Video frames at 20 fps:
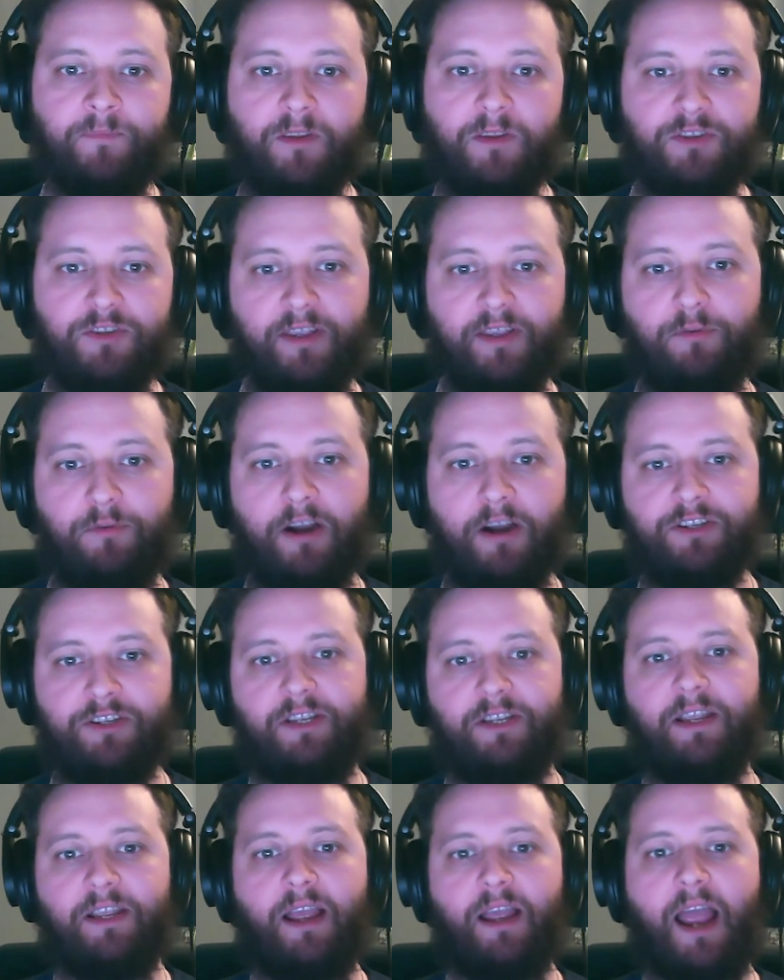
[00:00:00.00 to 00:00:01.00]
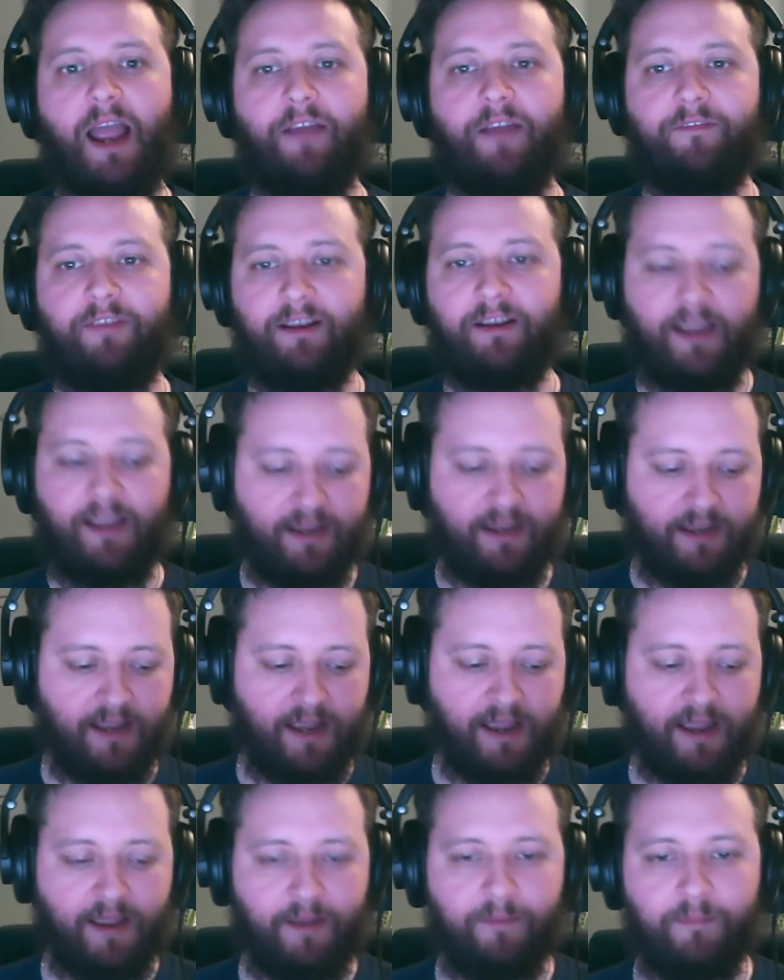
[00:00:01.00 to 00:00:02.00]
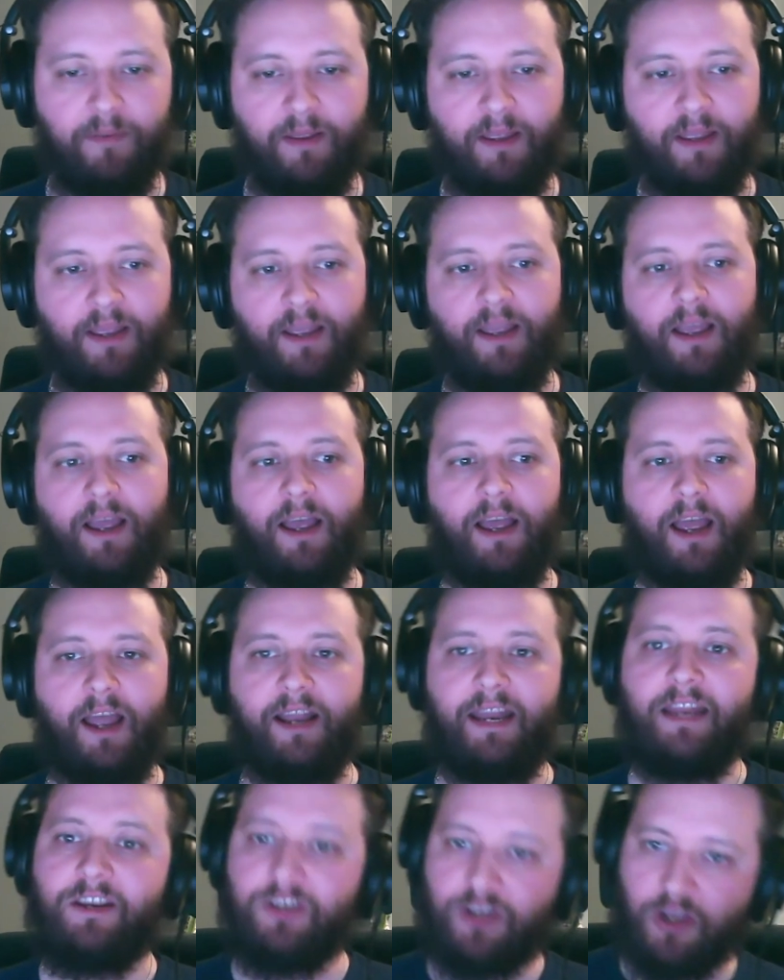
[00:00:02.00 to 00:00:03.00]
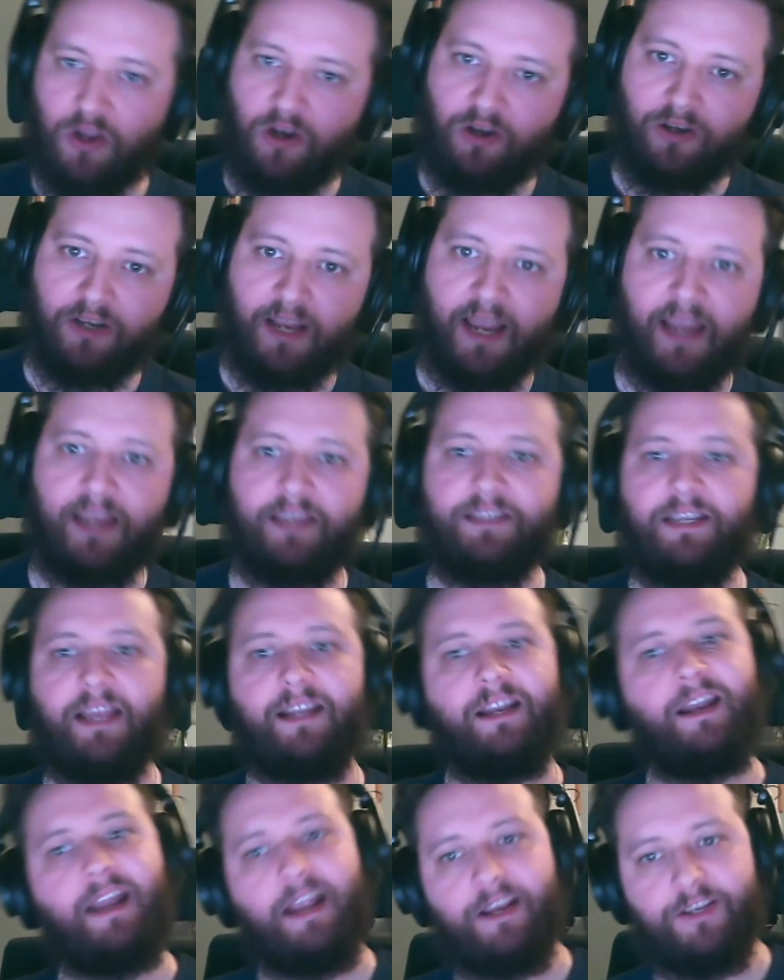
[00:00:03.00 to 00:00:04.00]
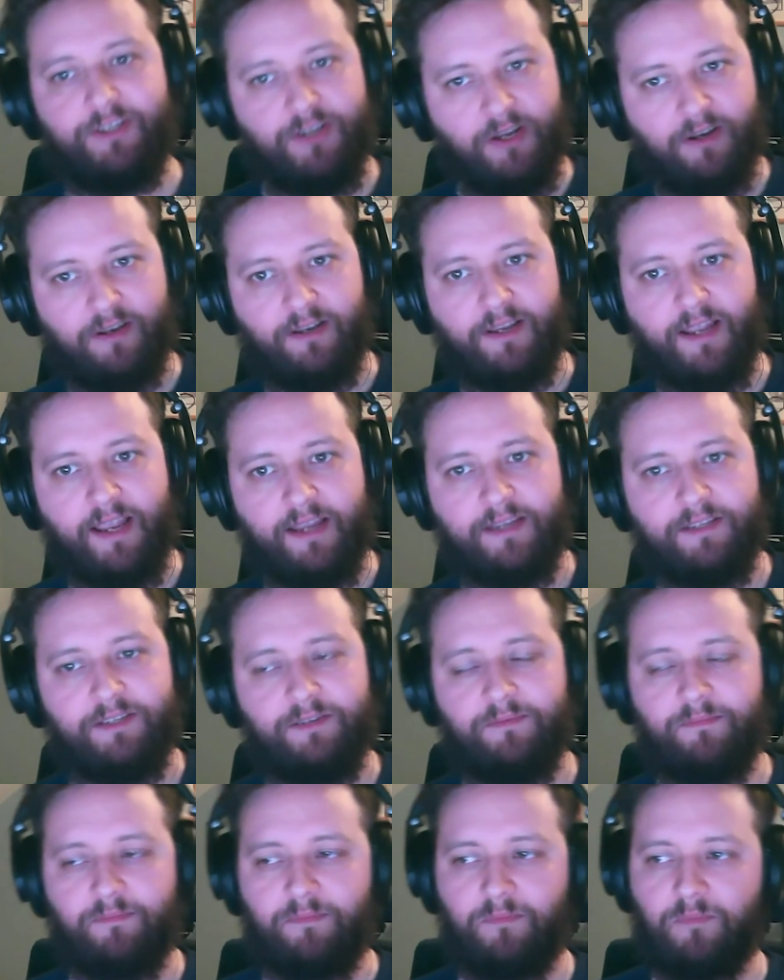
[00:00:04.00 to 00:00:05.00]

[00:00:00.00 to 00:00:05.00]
So they were actually having like an internal case and an external case,